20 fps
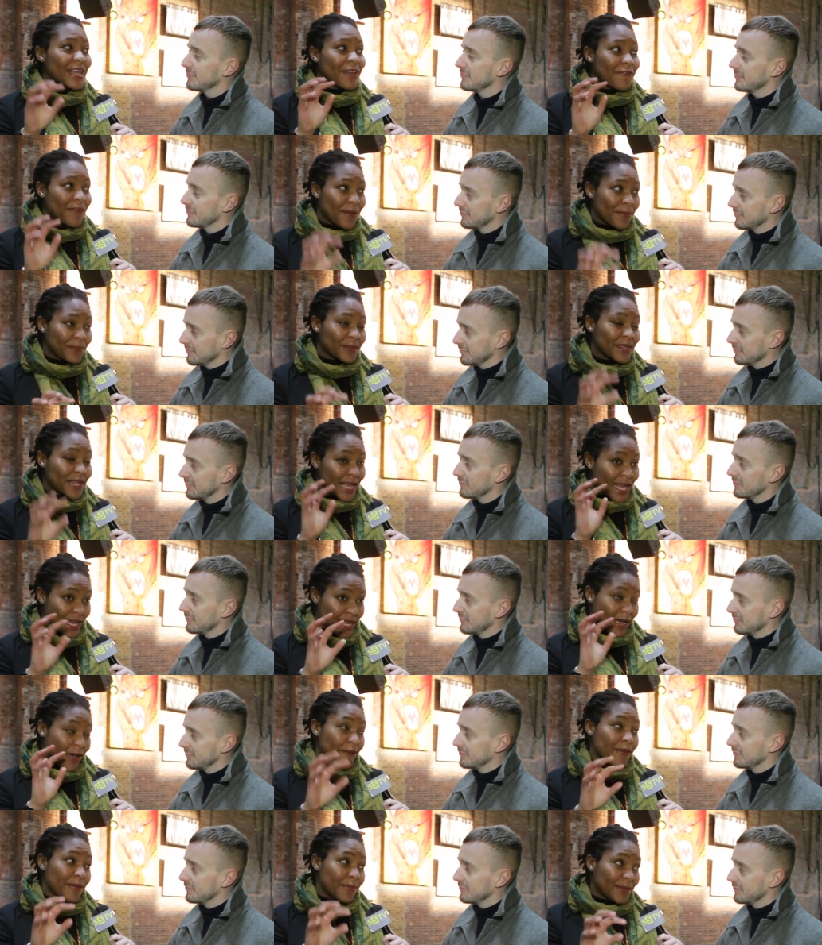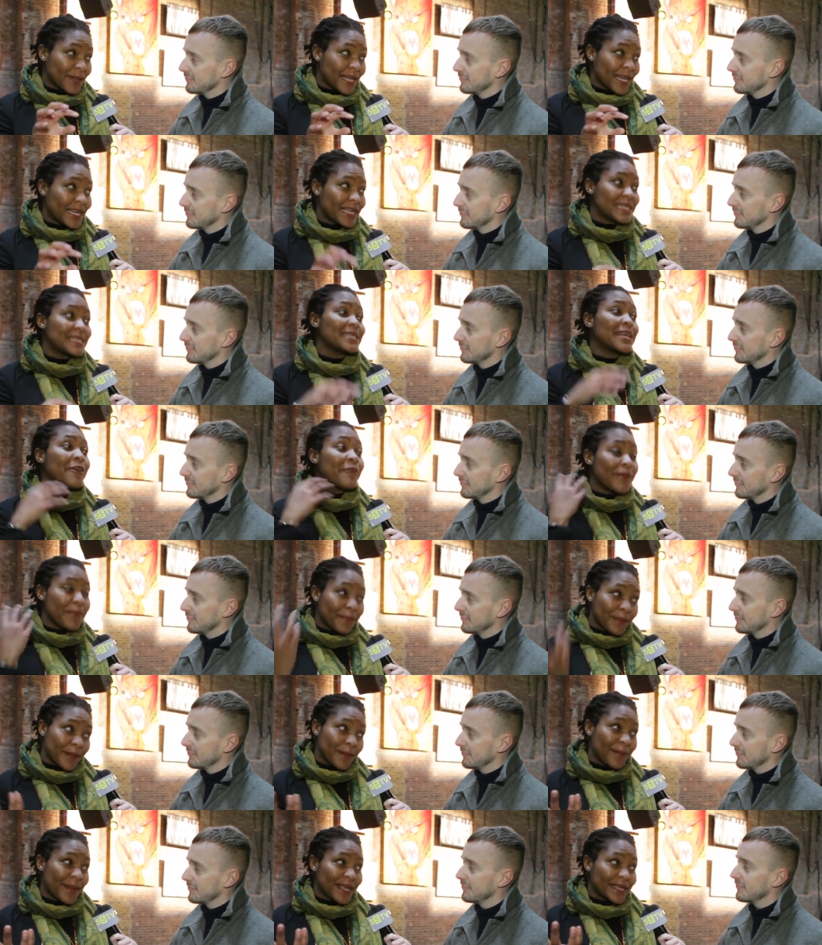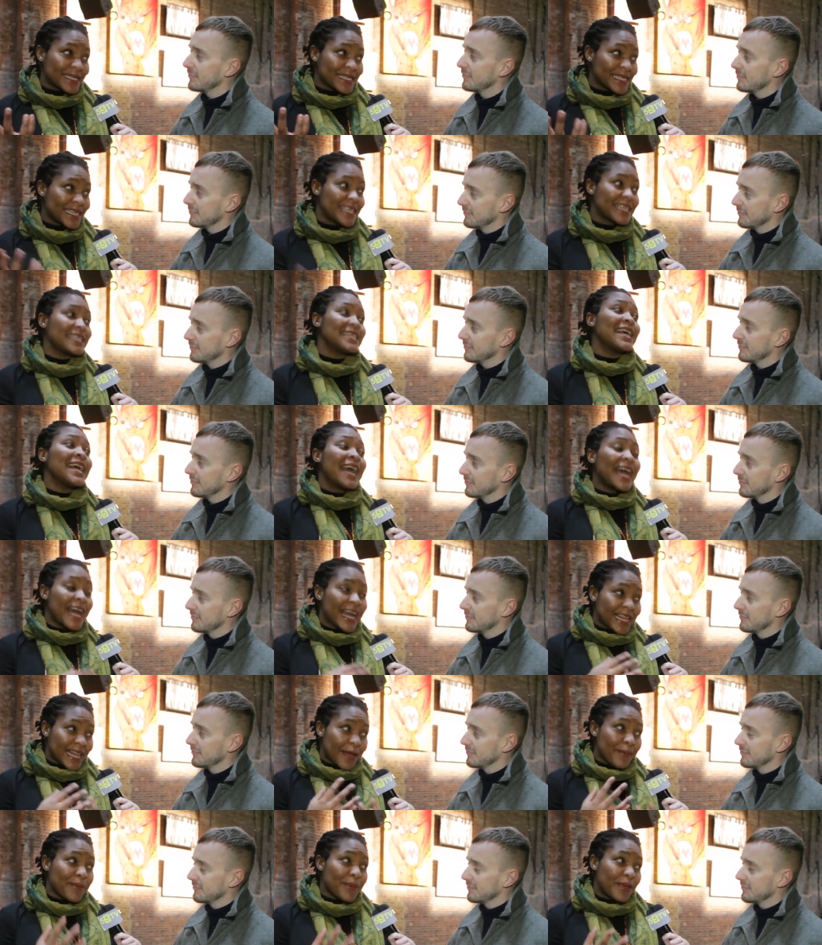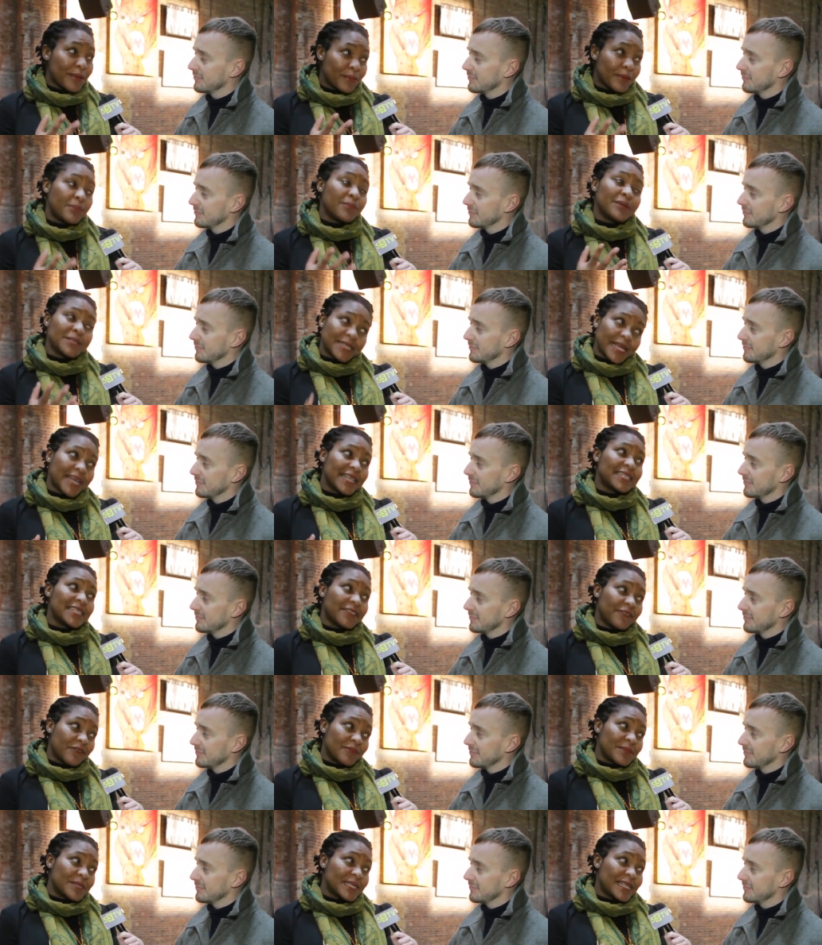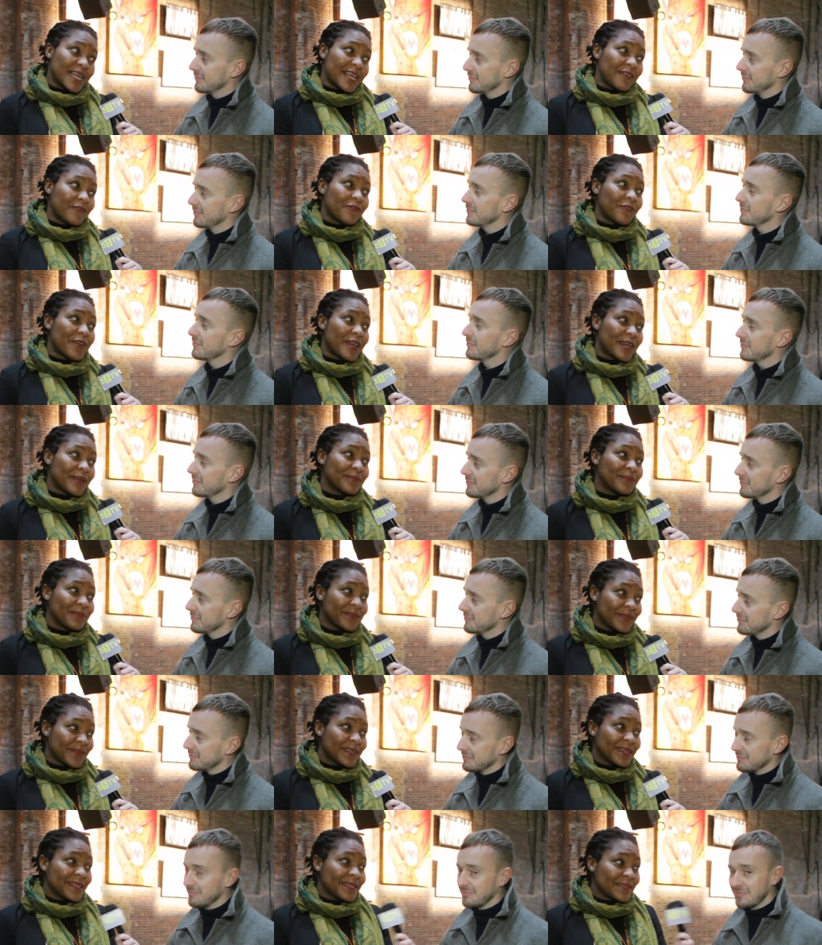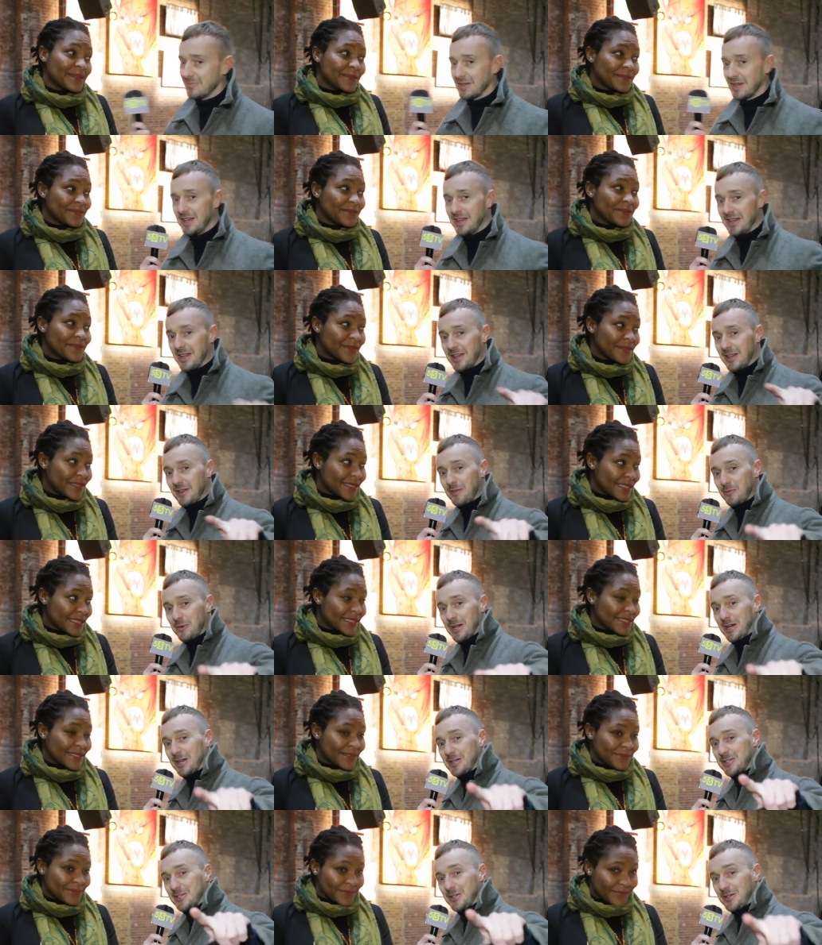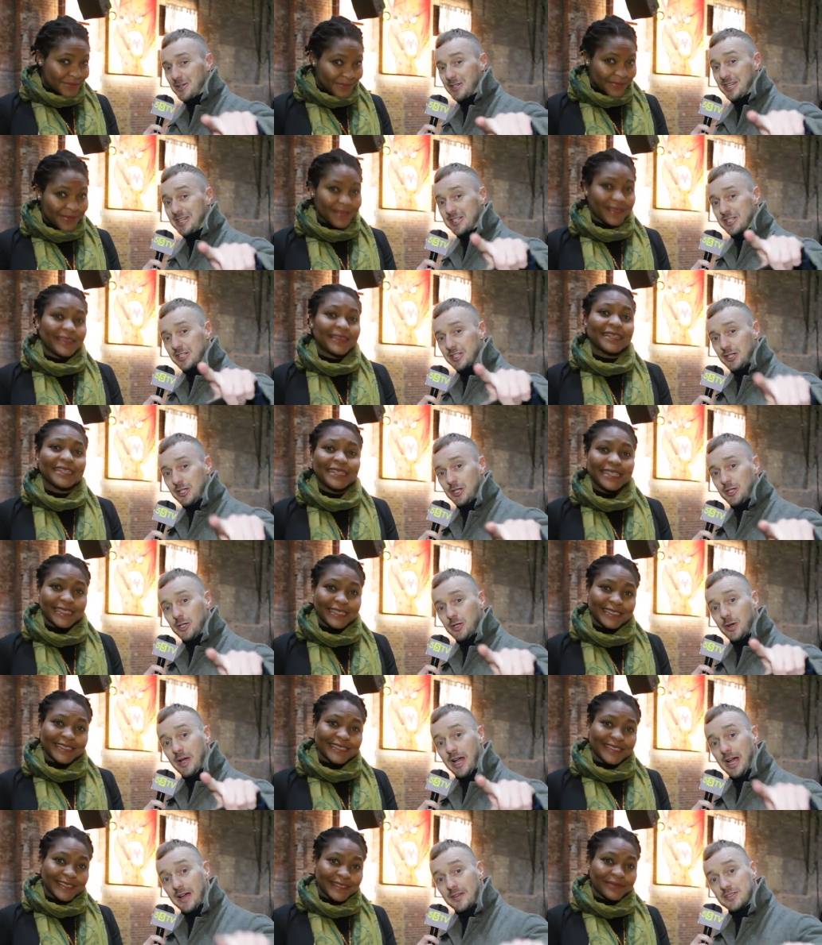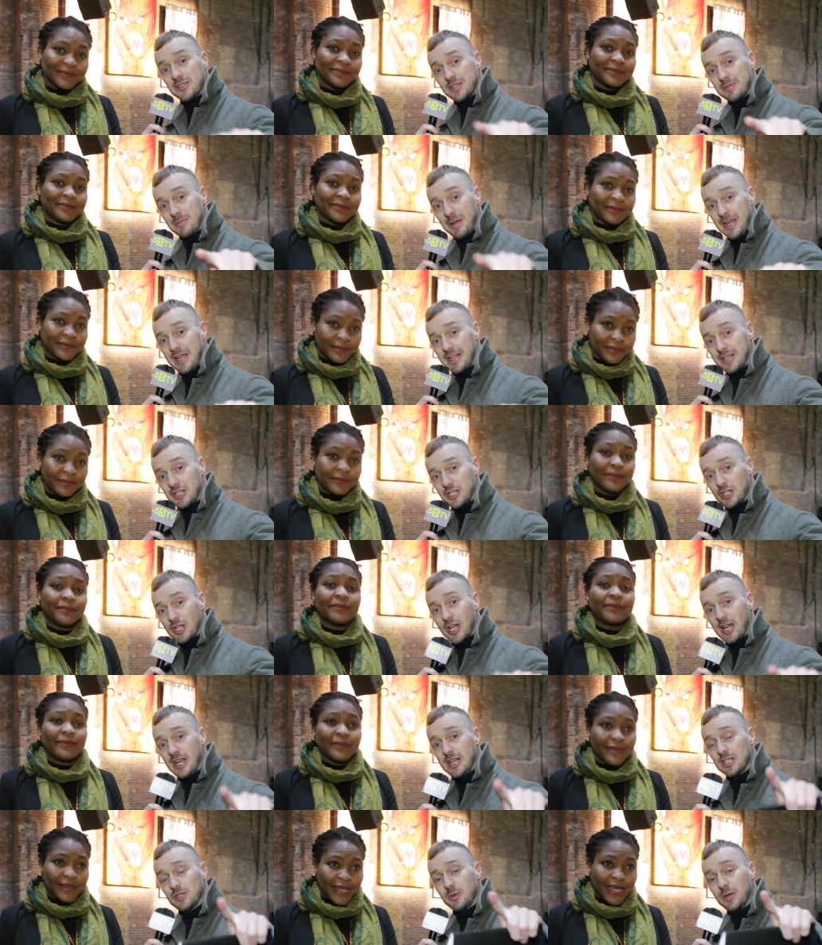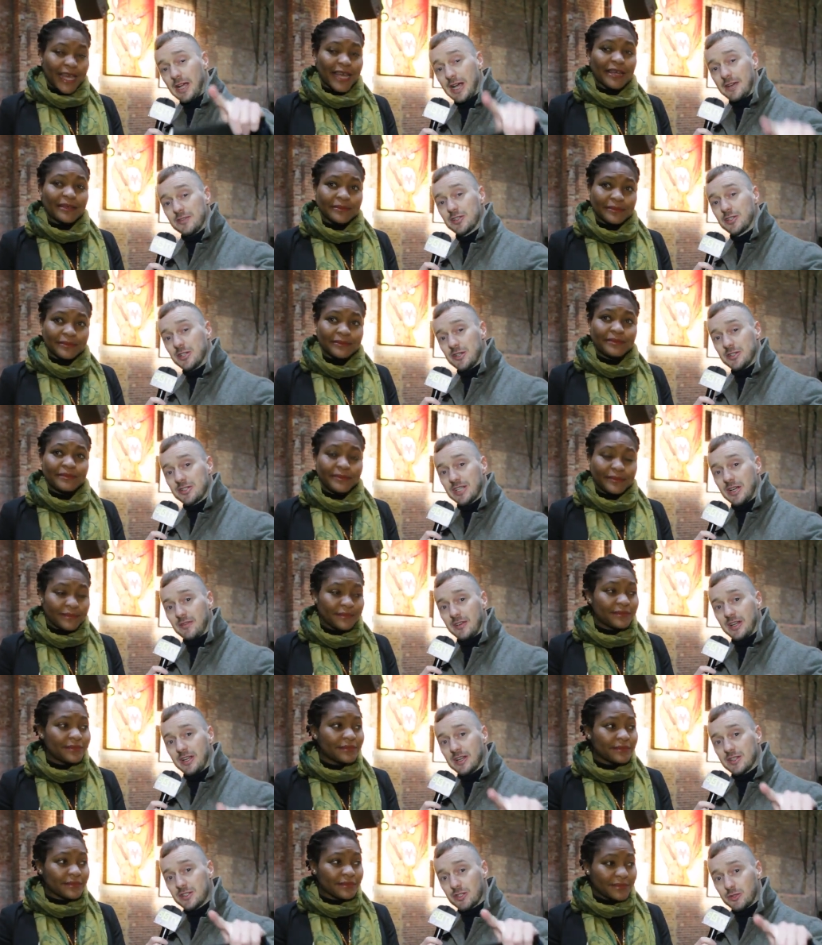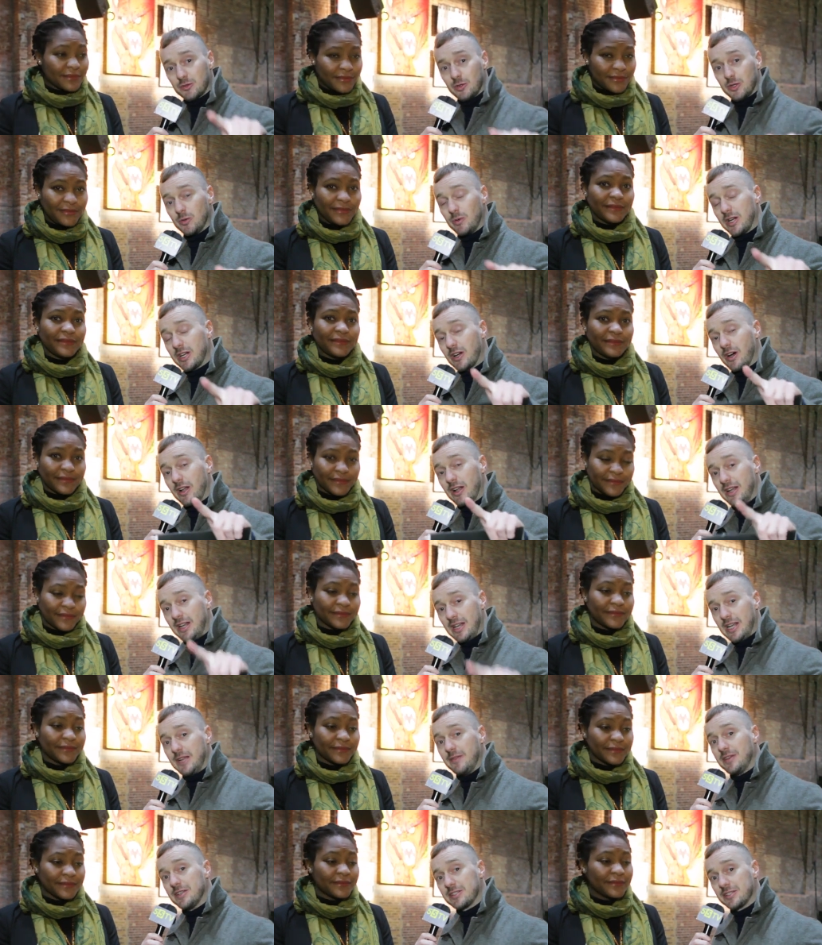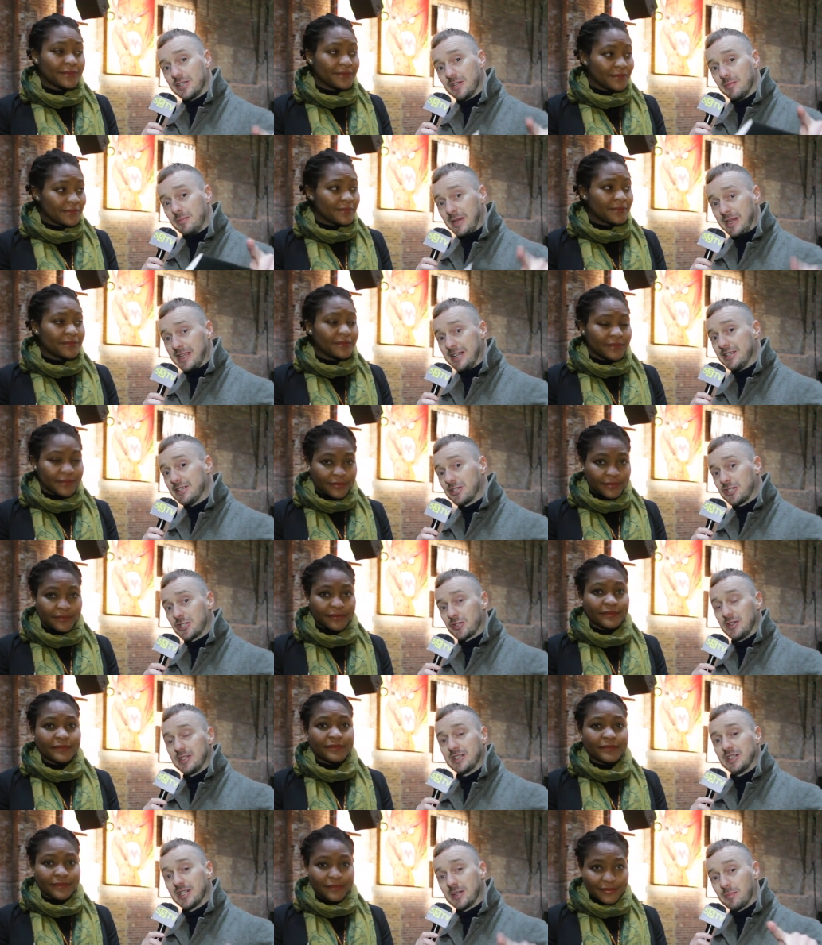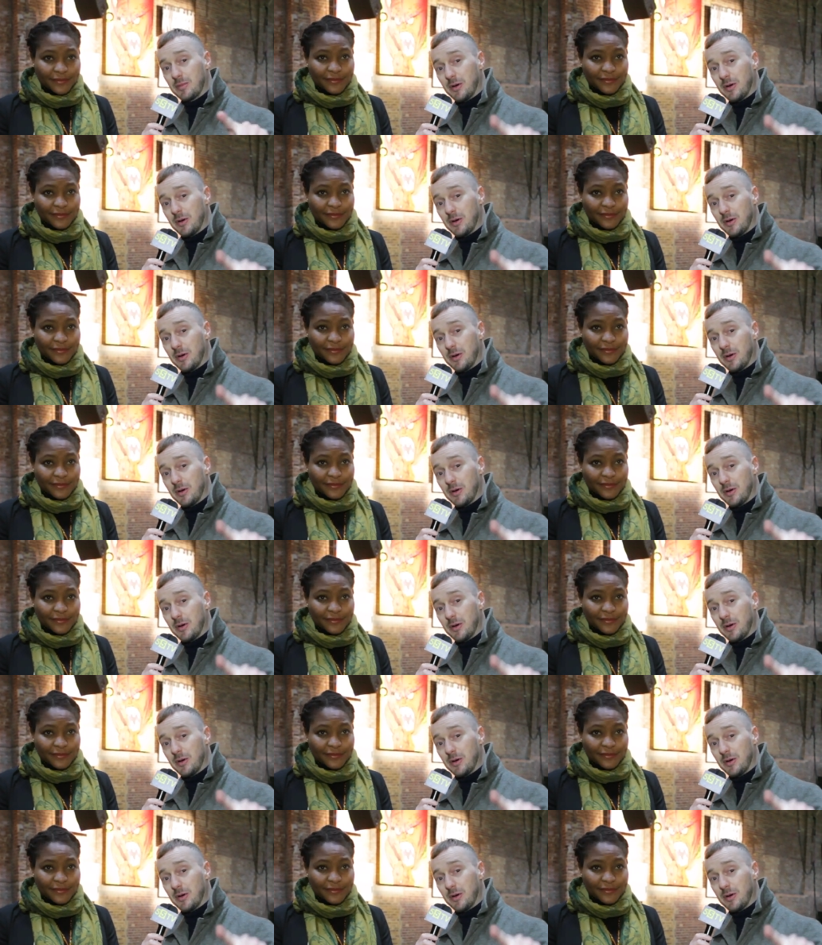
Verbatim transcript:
Speaker 1: are in place are implemented and that people are protected from slavery.
Speaker 2: We are talking to you. You have to make a change. We have to do something as a group. We can't leave it to the big industries and the